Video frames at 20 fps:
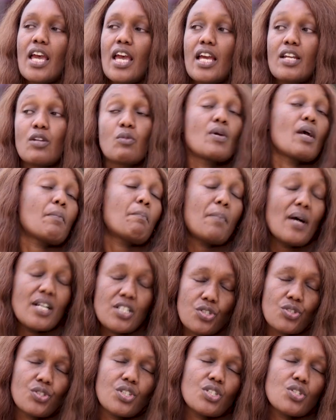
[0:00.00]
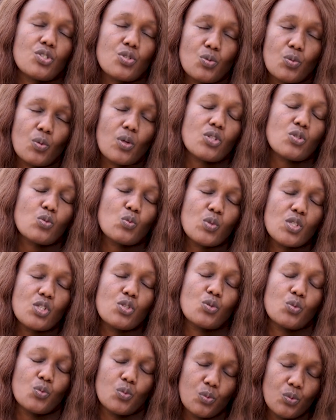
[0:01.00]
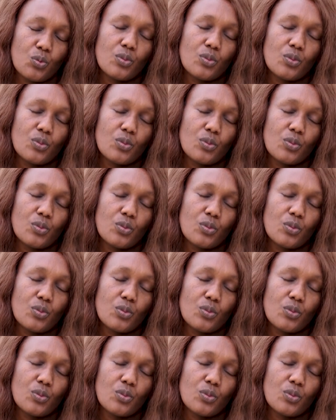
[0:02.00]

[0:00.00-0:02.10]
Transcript: and we are passionate to what we do.